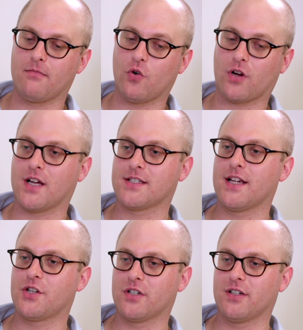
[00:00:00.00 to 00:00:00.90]

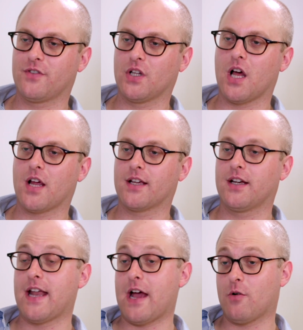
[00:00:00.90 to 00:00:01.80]
organisation, if you like,
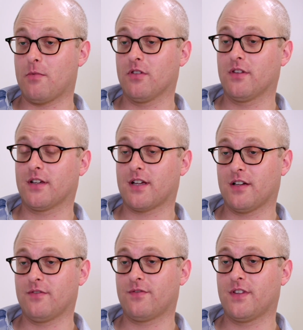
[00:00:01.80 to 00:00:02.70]
and now I'm on the
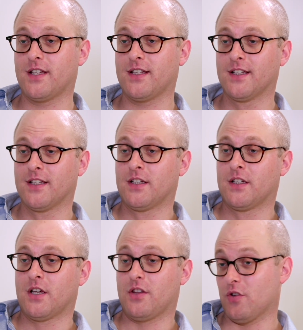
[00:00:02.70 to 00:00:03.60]
kind of
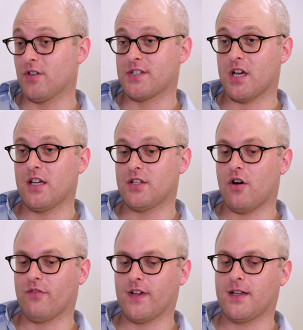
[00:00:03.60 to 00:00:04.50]
the other side
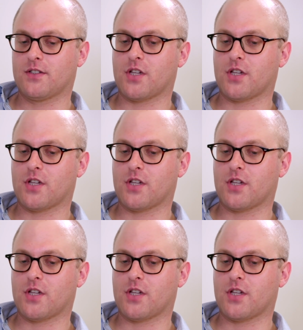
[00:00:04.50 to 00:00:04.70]
of it.